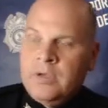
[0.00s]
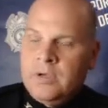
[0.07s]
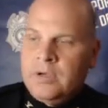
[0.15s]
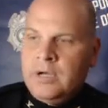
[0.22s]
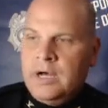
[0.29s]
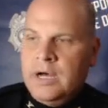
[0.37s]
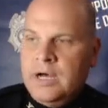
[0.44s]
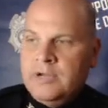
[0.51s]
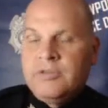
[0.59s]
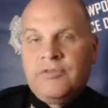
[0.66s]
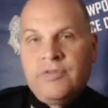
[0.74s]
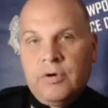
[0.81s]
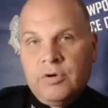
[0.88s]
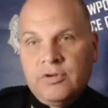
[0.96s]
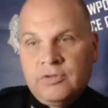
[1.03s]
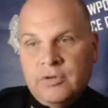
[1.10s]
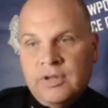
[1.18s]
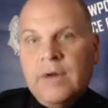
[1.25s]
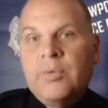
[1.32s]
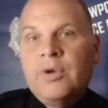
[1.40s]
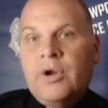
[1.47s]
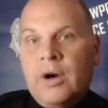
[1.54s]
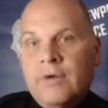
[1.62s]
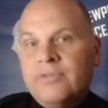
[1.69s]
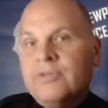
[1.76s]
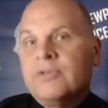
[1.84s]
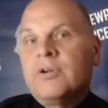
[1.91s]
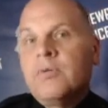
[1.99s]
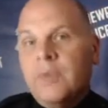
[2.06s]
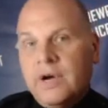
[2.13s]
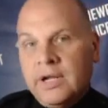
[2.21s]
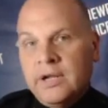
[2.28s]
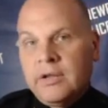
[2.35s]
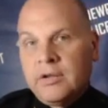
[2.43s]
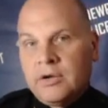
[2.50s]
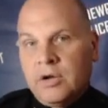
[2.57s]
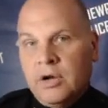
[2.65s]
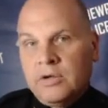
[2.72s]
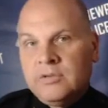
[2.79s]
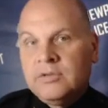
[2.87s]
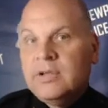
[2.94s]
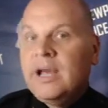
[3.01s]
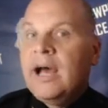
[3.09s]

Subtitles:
to focus on that when officers aren't running other calls.